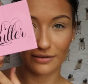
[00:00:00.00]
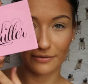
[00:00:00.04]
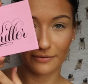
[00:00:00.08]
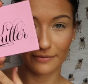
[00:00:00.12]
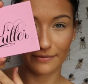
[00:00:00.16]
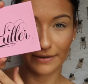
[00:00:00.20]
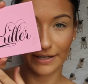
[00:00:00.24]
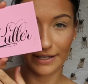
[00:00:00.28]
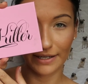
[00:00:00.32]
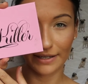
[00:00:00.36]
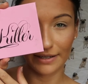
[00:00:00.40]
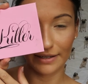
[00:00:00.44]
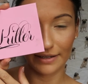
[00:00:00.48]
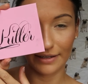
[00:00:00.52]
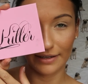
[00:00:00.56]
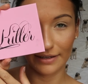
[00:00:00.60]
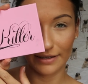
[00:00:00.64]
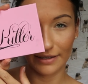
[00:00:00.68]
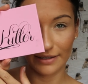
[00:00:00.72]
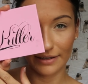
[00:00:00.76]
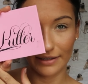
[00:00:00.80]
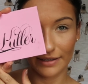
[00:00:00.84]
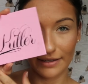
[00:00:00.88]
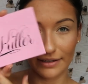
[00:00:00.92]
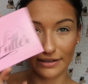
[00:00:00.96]

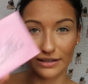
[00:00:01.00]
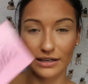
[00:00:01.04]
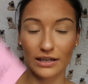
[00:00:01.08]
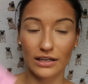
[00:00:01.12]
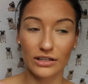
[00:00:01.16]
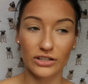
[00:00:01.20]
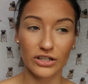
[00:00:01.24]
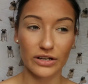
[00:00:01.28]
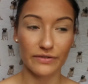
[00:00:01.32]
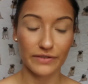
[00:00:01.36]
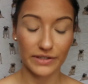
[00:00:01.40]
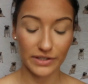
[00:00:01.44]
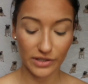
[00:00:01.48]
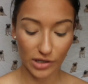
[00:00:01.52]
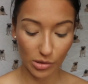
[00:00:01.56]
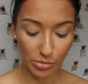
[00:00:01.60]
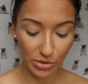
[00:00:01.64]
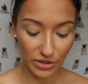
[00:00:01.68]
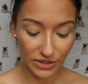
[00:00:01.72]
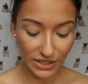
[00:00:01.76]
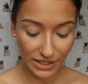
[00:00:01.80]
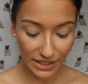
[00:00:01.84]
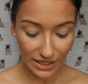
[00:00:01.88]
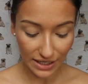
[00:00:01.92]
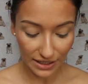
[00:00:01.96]
with Jeffree Star
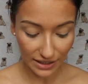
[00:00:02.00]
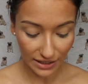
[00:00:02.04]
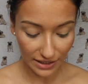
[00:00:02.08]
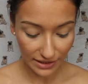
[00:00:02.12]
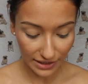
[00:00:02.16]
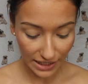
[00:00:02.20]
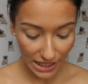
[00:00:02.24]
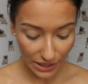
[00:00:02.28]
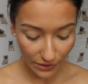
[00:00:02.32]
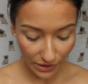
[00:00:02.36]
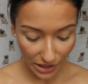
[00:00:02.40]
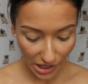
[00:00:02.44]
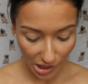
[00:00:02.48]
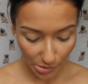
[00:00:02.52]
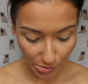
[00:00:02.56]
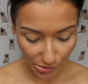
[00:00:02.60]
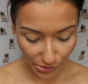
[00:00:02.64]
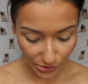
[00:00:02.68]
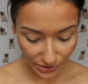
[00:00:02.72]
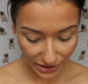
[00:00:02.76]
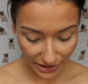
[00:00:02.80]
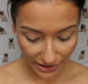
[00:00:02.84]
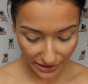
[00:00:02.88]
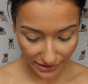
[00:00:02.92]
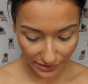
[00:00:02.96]
Beauty Colour. Now I
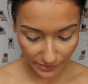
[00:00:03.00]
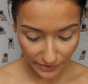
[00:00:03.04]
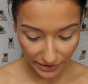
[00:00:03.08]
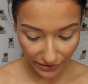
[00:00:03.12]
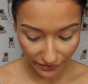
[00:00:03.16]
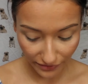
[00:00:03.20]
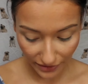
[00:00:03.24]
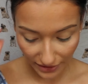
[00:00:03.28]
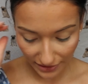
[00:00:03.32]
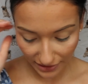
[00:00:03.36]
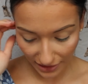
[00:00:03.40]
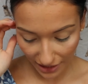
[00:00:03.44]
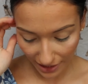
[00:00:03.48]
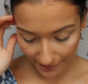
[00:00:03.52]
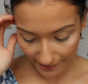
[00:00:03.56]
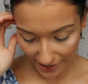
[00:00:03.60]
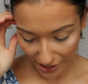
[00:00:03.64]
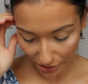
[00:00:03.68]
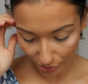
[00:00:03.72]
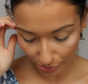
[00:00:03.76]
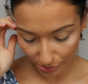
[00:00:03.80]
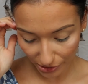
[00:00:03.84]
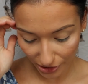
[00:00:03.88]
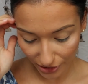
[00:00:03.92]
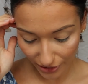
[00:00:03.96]
bought this when it first came
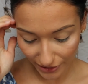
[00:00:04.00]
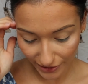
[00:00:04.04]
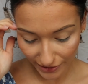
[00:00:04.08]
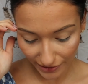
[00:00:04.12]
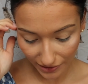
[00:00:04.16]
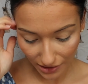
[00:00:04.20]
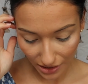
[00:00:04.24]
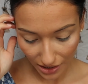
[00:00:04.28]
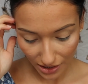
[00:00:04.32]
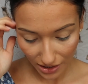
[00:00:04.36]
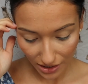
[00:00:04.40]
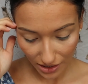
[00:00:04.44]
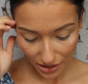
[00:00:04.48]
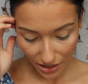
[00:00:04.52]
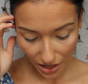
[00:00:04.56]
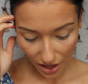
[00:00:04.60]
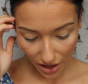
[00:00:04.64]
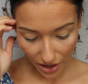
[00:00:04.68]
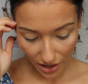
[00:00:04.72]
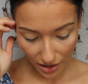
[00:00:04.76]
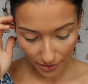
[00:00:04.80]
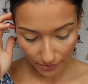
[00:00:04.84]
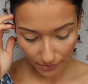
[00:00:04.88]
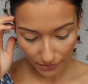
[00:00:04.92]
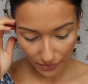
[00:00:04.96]
out because
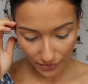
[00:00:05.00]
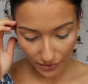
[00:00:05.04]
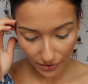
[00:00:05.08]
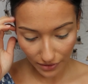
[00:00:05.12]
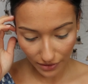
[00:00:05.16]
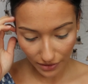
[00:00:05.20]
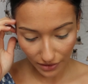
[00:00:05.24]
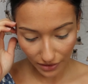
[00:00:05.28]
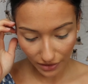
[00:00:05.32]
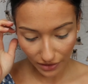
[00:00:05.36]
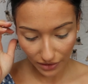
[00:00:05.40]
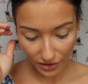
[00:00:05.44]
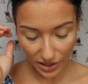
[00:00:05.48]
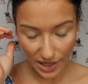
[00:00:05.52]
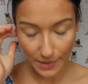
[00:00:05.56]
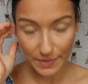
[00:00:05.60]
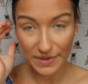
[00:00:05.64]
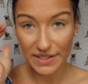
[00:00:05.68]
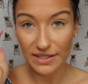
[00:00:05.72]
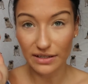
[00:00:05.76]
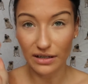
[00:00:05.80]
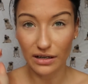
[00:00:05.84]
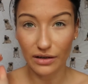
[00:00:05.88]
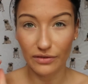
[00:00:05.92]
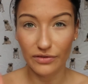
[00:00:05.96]
I'm
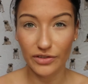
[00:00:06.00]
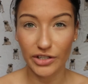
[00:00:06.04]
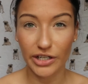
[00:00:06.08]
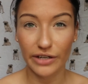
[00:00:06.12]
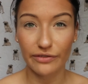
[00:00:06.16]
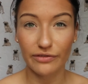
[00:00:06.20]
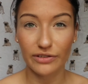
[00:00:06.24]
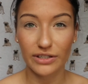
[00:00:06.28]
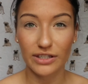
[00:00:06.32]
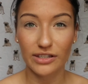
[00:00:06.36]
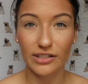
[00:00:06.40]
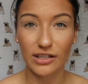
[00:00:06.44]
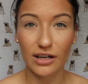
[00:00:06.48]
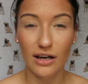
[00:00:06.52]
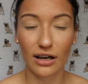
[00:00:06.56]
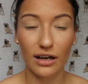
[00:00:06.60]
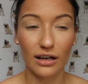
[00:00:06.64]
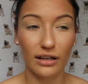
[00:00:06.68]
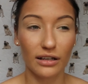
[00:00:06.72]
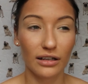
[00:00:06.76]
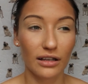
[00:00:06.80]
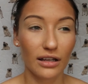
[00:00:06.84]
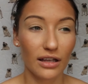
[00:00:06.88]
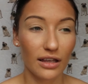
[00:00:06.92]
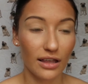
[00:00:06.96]
a sucker for Jeffree
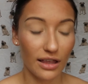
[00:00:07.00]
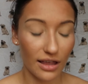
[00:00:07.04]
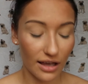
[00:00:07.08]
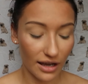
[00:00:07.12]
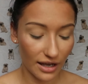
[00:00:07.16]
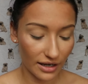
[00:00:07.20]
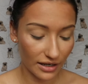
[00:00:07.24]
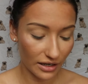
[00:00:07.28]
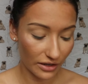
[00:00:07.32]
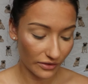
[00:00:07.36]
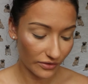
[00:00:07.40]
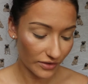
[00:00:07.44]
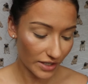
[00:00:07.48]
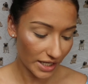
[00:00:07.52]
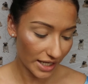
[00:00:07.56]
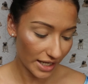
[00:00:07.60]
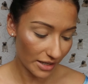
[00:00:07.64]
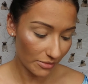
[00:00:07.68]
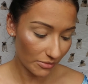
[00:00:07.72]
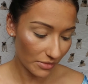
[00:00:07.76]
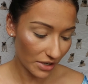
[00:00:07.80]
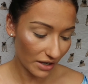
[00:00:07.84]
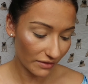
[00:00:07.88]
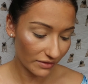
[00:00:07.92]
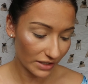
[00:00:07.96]
Star. I love
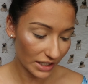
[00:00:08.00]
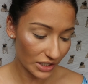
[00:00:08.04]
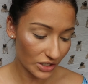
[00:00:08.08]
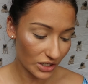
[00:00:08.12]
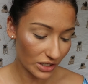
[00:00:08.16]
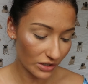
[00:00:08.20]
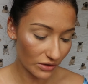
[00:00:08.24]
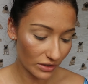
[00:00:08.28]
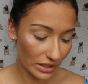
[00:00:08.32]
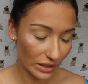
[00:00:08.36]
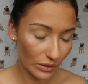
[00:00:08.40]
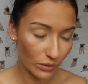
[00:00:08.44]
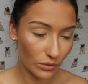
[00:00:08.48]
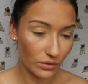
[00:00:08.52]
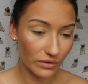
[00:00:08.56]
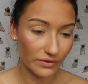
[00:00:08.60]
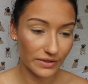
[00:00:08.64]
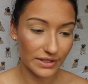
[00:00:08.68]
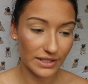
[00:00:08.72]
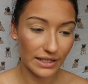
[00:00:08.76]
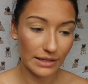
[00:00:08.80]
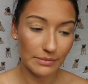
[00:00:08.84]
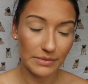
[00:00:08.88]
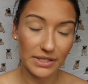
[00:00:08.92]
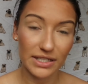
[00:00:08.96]
him. I've literally got like all of
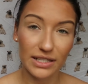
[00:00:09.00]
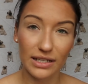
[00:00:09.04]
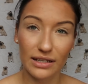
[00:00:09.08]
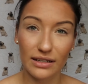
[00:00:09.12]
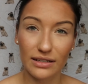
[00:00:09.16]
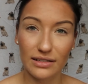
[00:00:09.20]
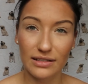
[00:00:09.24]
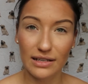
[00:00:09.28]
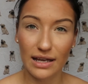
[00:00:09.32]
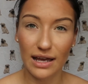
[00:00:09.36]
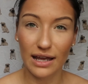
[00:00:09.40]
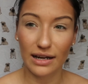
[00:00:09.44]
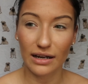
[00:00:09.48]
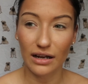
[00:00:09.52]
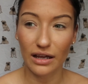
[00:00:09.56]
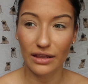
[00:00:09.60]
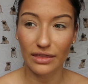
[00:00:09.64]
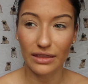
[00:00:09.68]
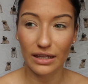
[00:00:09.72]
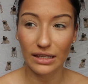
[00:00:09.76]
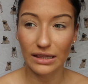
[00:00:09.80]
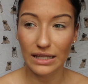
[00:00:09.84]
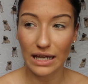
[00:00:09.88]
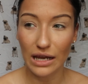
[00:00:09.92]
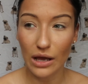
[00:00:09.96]
his lipsticks and I
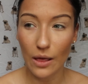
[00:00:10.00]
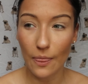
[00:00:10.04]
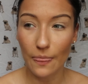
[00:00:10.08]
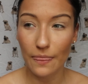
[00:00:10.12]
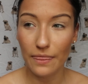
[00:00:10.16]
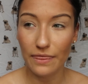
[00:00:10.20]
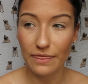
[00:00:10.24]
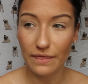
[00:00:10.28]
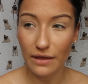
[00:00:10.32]
think they are,